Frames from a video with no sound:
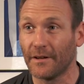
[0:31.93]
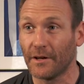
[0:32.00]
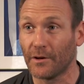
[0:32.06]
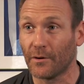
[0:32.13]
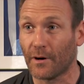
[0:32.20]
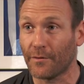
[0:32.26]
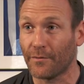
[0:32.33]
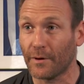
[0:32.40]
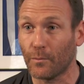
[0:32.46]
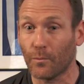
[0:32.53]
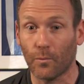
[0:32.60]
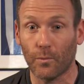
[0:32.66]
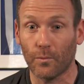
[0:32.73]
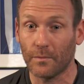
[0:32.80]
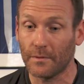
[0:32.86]
You know, I think
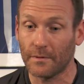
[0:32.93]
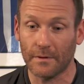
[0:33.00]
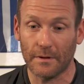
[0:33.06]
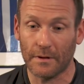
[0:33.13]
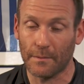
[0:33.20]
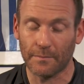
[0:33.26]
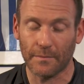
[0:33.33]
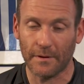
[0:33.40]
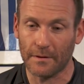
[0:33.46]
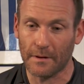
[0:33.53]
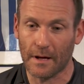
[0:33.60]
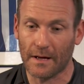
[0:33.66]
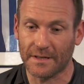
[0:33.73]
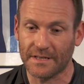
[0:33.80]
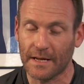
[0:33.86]

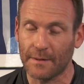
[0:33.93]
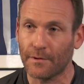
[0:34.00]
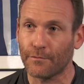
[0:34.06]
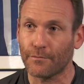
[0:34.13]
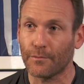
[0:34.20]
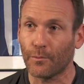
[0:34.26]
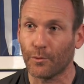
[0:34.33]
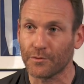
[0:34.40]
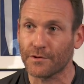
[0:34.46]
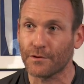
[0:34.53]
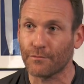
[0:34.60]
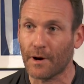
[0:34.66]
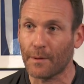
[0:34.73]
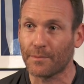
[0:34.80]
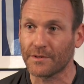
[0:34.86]
a team that wants to
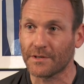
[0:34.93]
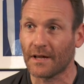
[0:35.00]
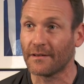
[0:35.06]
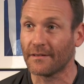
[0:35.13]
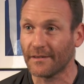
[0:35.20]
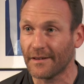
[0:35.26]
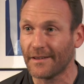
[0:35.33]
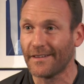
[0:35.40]
represent,